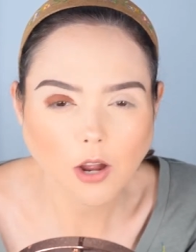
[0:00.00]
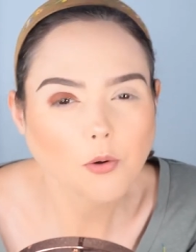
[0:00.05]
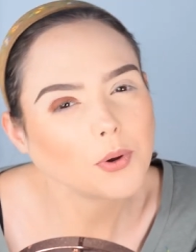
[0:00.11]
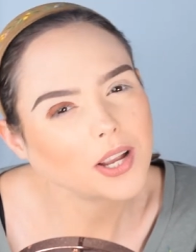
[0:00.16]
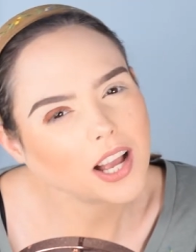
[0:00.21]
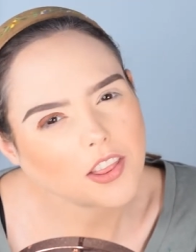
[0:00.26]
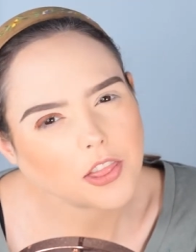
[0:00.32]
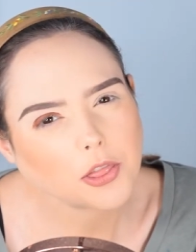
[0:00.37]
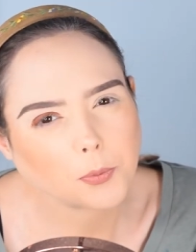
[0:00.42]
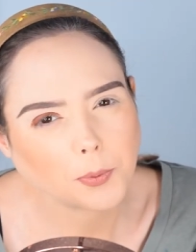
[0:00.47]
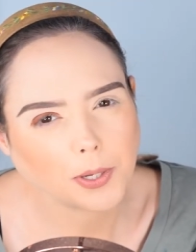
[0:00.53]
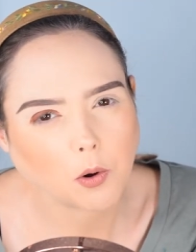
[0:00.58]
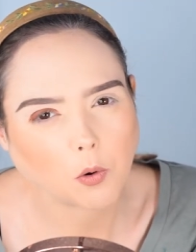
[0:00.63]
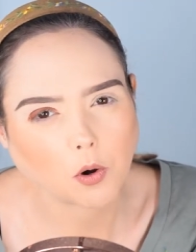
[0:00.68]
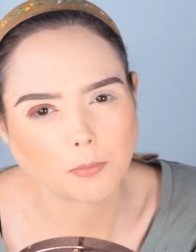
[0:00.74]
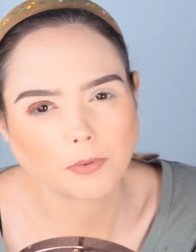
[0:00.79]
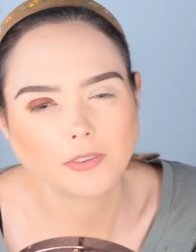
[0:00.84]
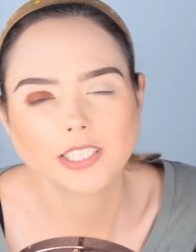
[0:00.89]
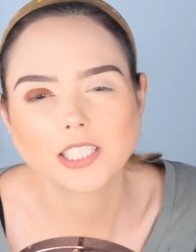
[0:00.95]
Oh, we got three
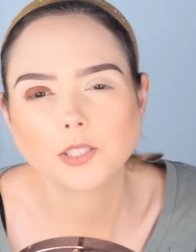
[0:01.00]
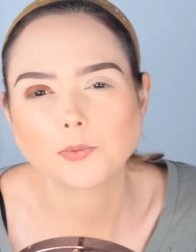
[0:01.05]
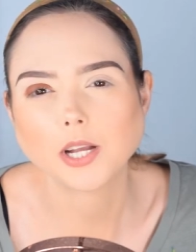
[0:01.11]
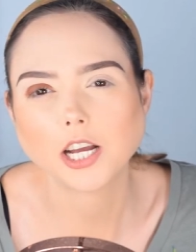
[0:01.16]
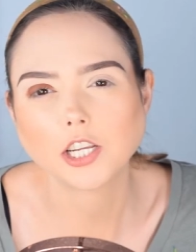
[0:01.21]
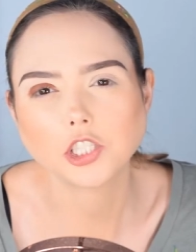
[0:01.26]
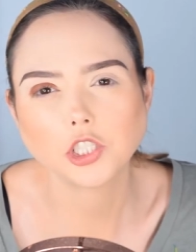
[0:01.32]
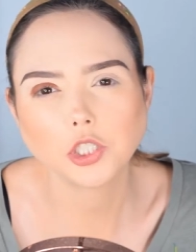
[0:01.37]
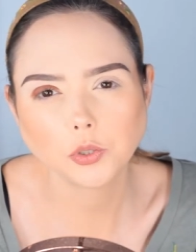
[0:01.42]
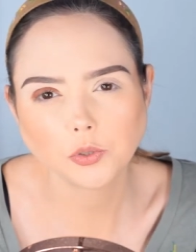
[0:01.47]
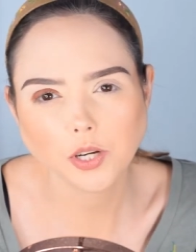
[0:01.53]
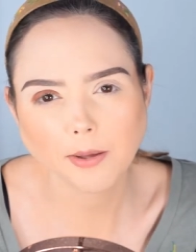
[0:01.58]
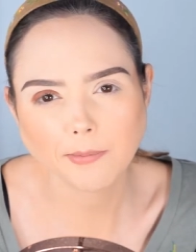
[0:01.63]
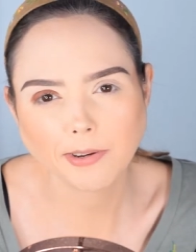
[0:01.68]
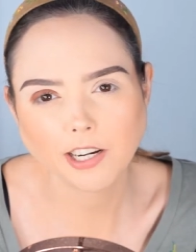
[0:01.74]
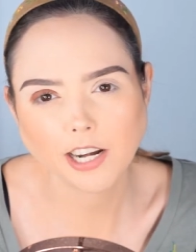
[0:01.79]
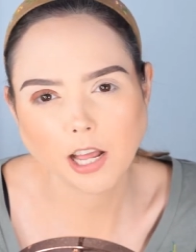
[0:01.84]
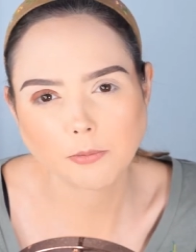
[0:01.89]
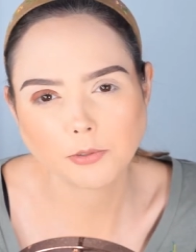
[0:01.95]
horror movies because we got two
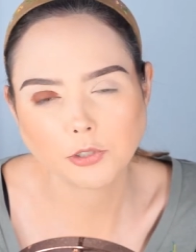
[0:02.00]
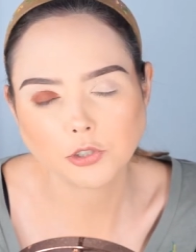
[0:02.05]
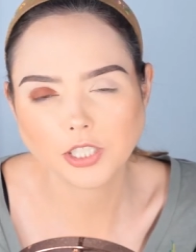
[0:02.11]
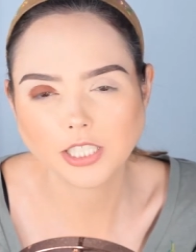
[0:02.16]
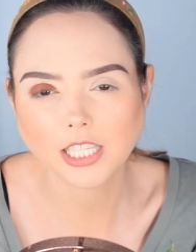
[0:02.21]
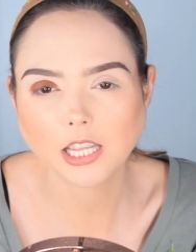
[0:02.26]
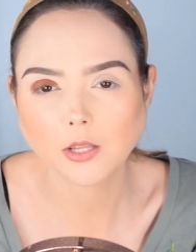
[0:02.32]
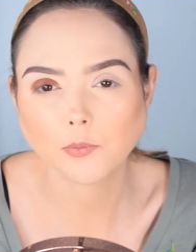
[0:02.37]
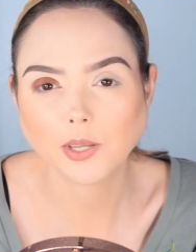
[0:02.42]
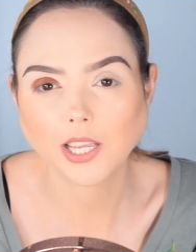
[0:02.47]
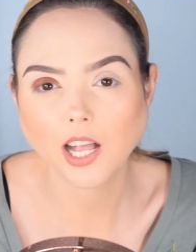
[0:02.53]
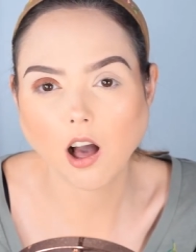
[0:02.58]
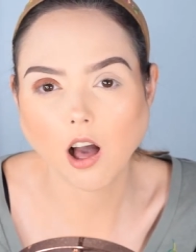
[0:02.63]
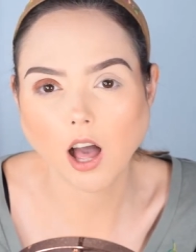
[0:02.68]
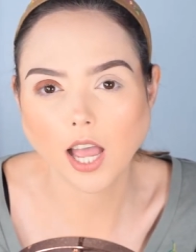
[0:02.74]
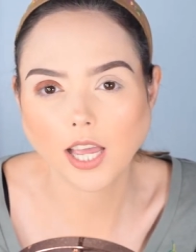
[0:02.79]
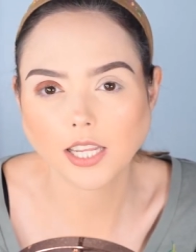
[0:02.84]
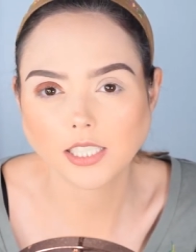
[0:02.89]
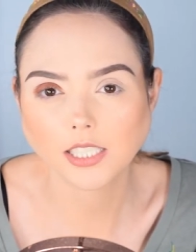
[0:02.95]
Nightmare on Elm Streets and then we
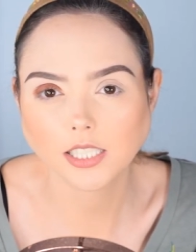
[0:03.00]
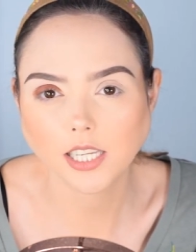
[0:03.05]
got